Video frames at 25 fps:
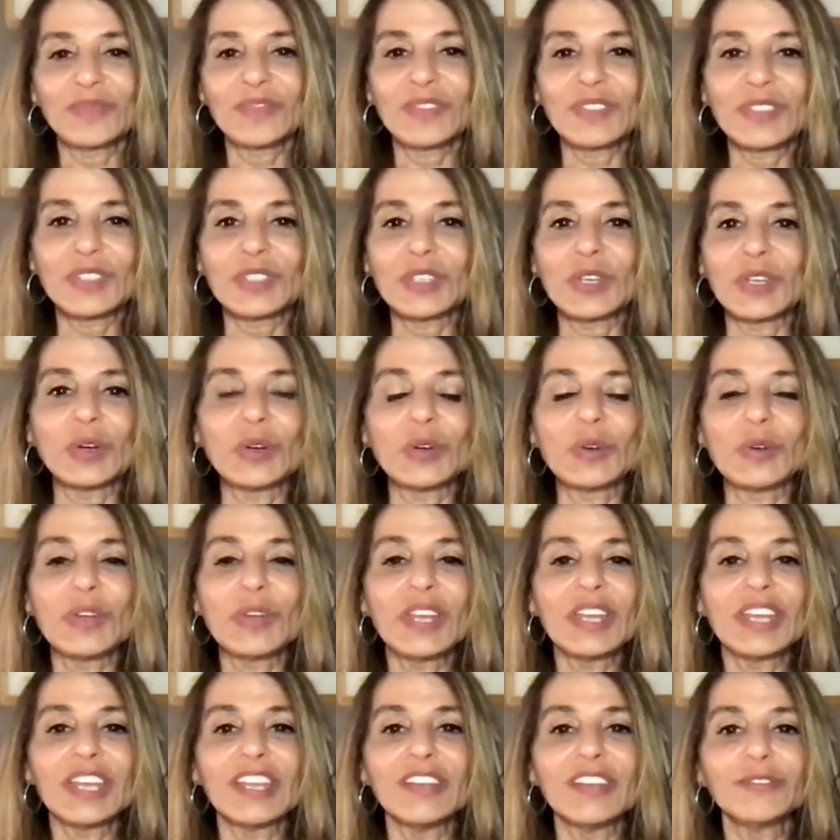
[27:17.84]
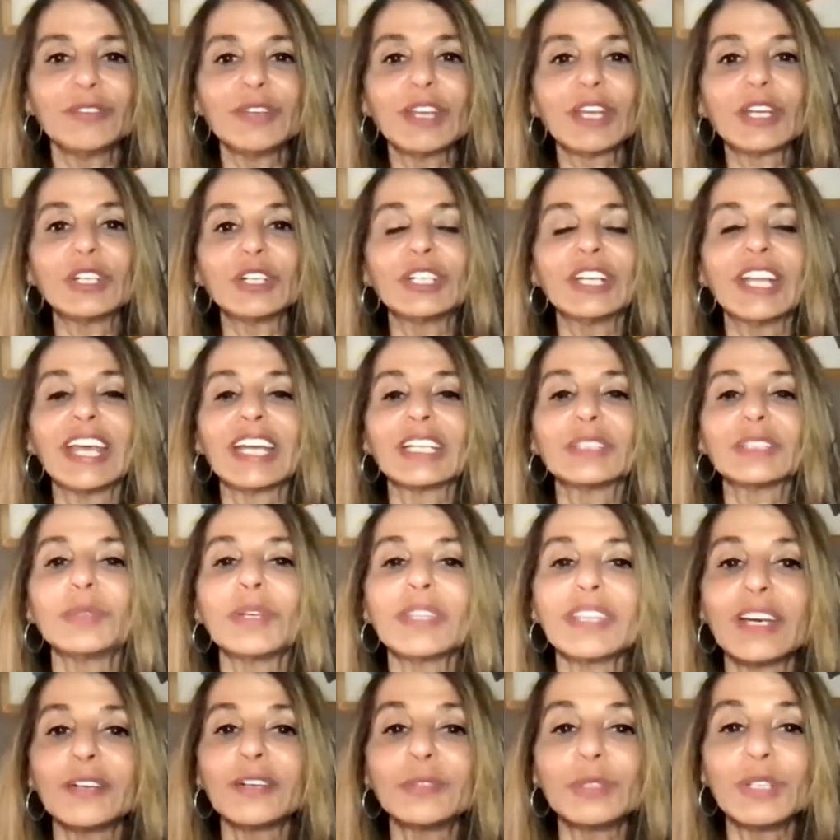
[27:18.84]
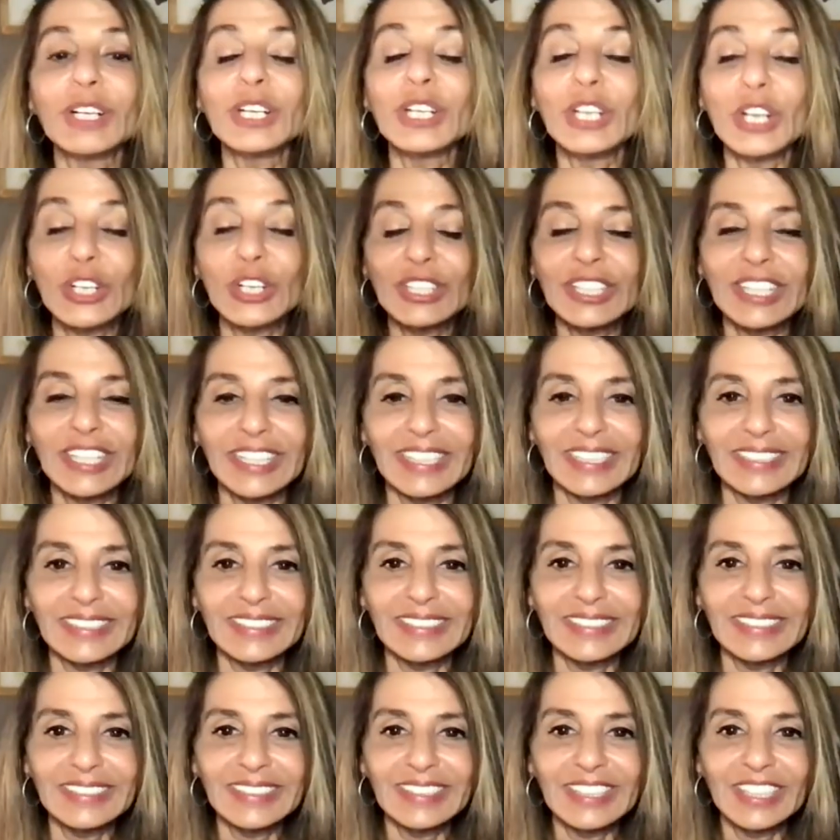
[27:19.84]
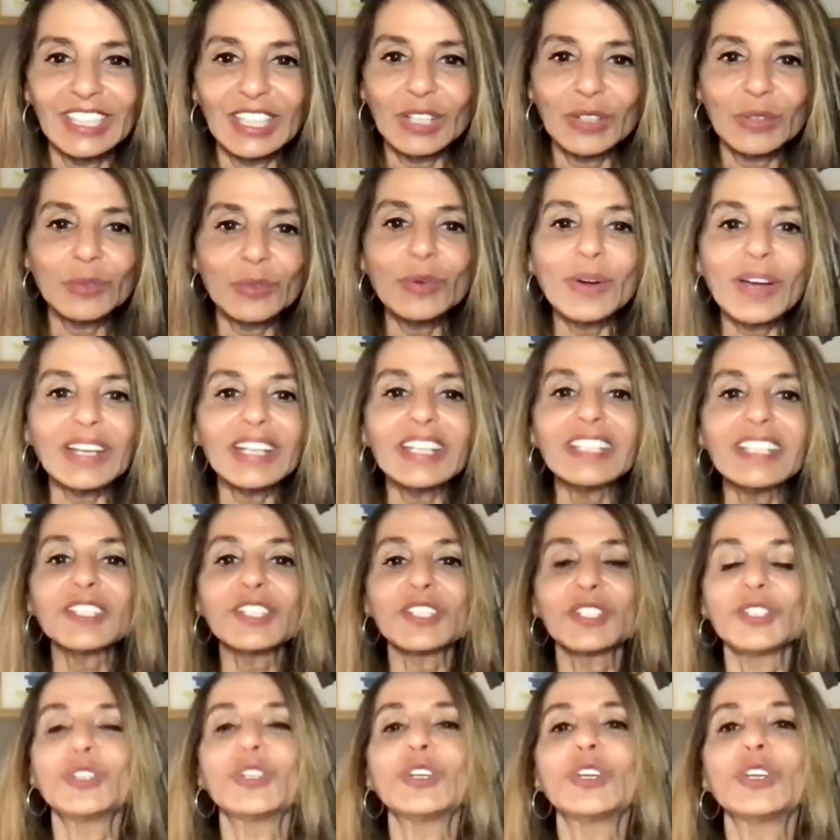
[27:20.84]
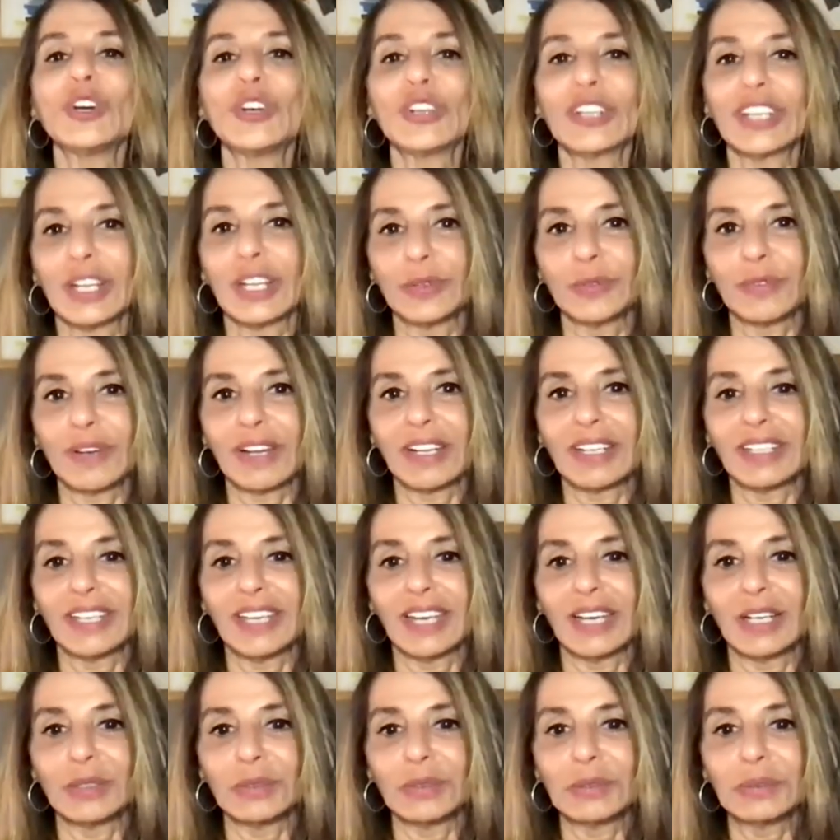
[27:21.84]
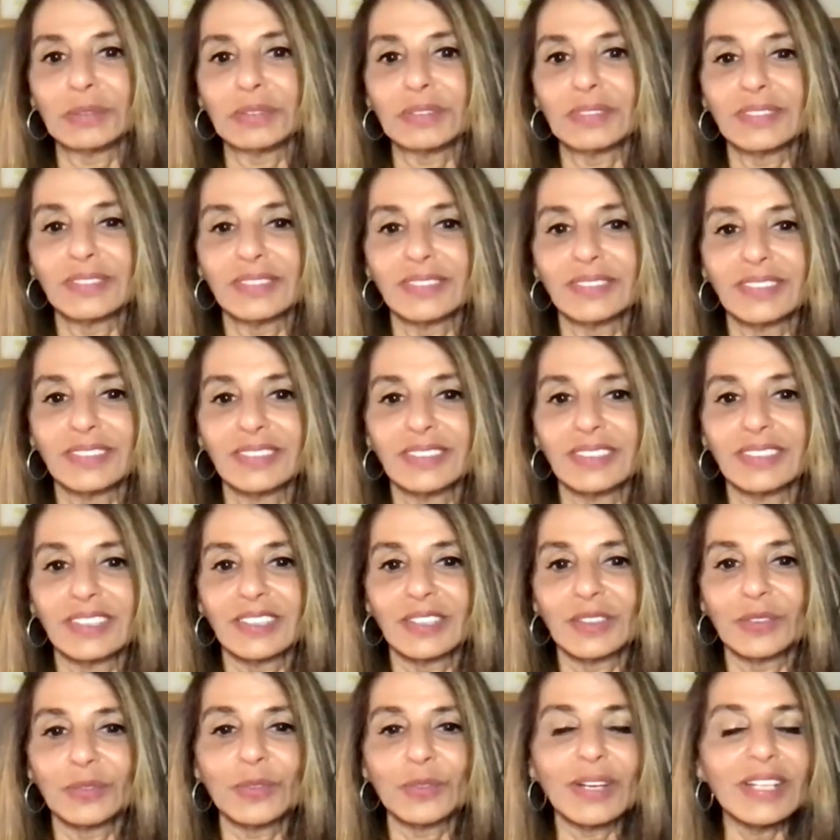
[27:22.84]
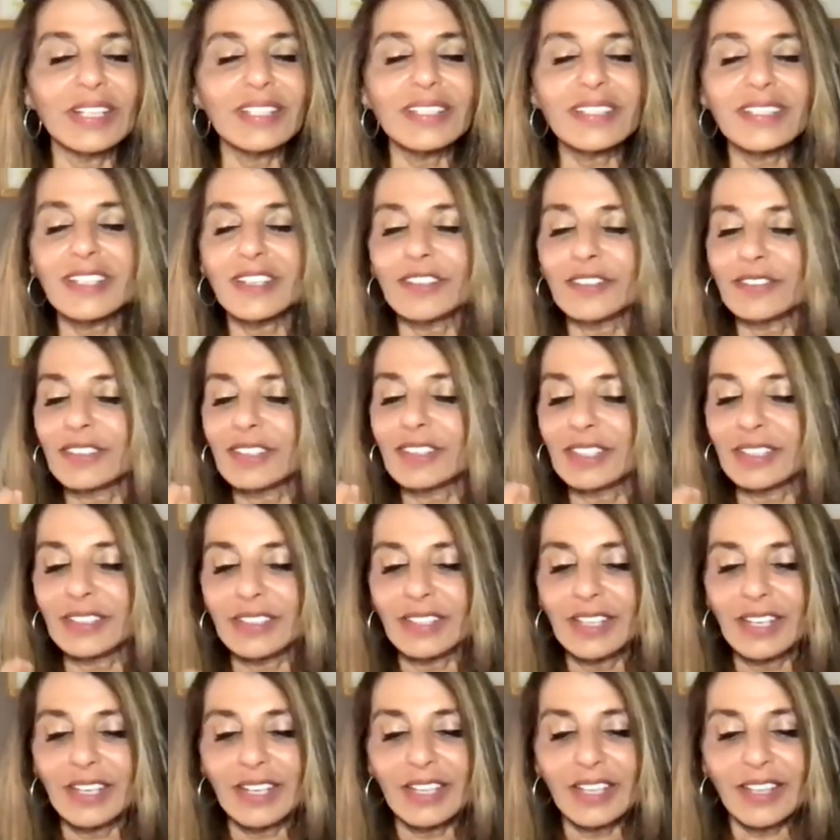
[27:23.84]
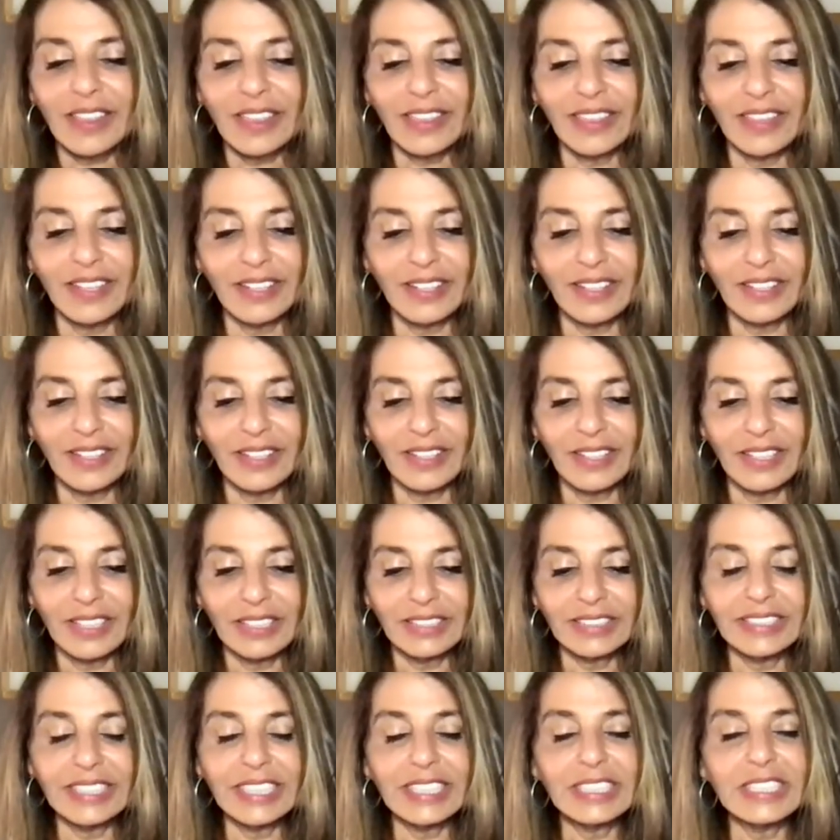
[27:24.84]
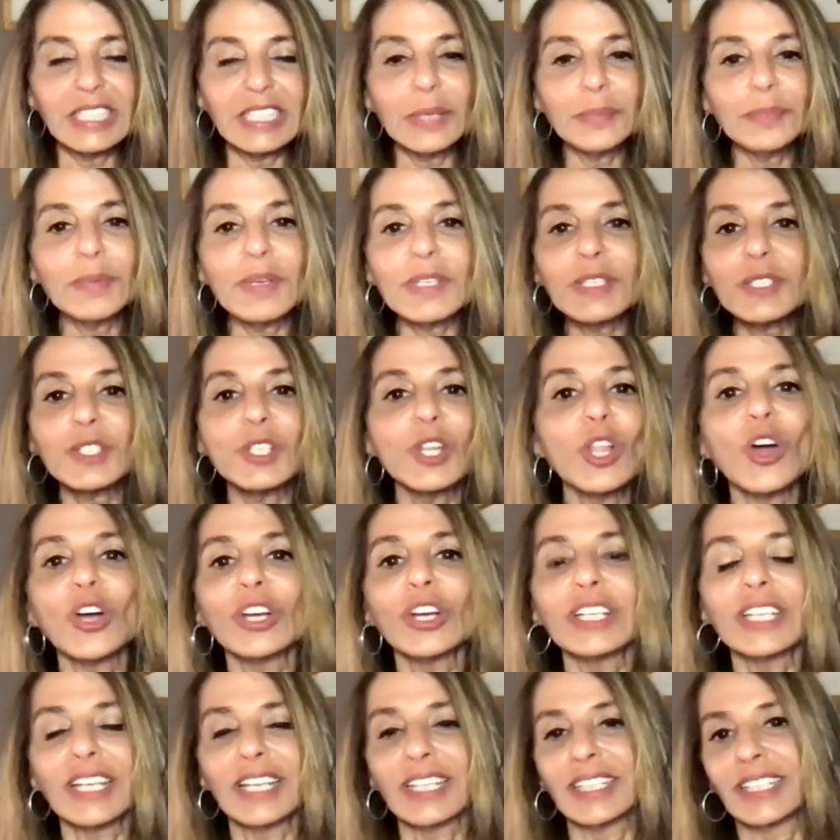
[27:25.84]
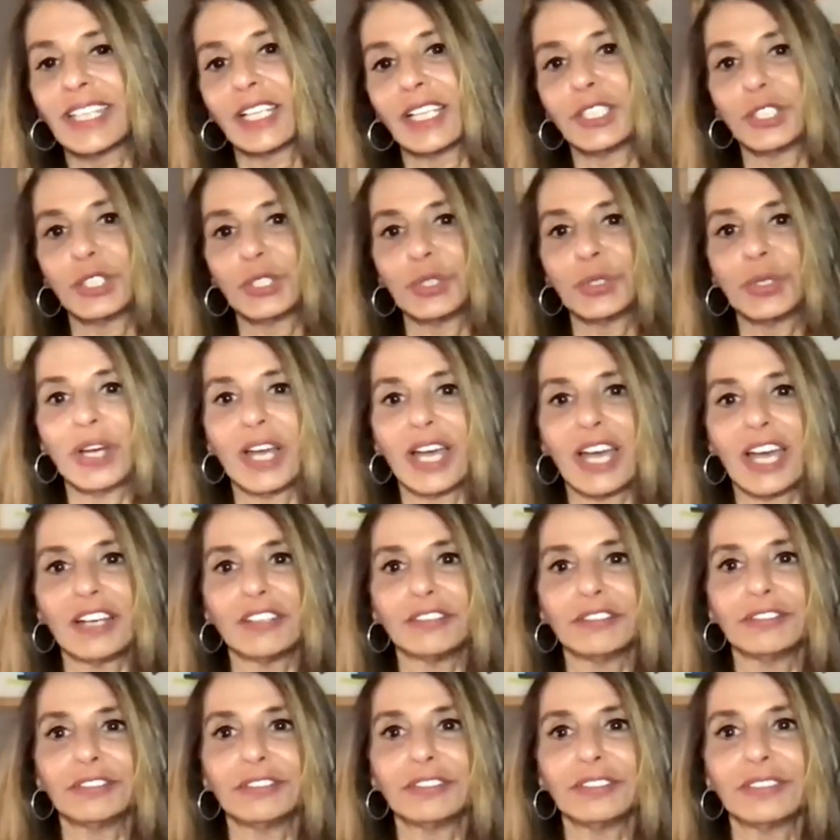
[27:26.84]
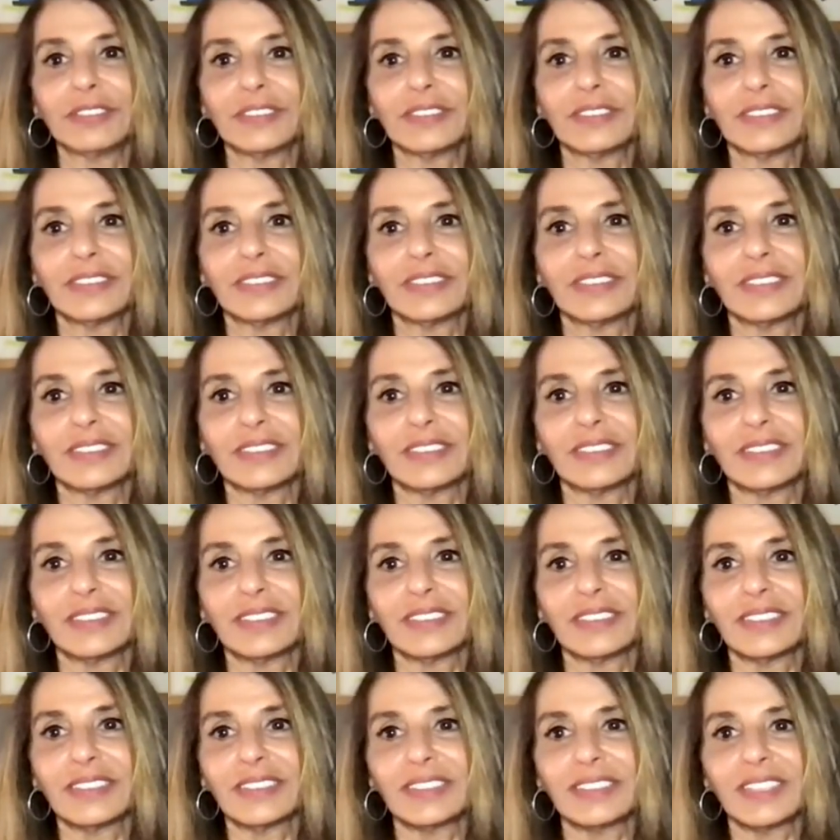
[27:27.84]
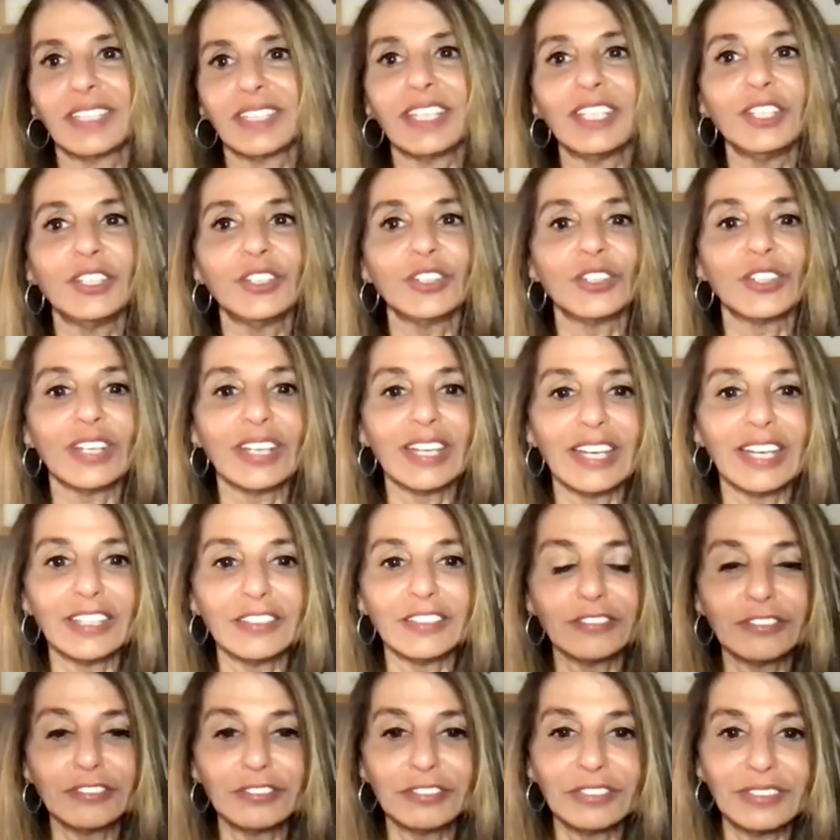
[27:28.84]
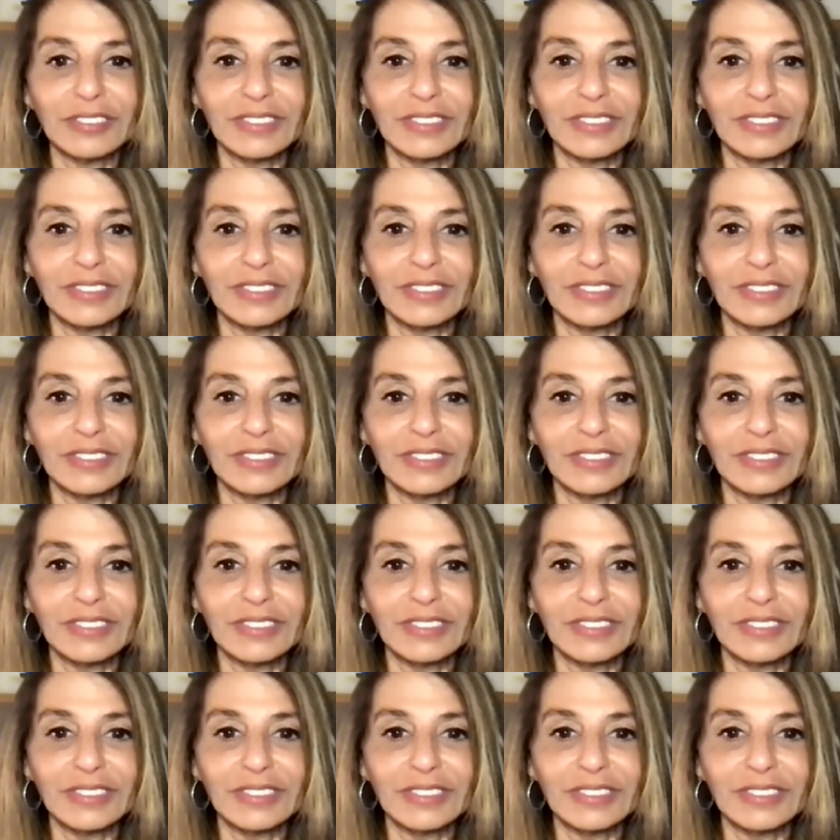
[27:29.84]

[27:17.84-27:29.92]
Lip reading: So if we connect with our longing, what is your longing right now? What is the deepest longing that you have in your life?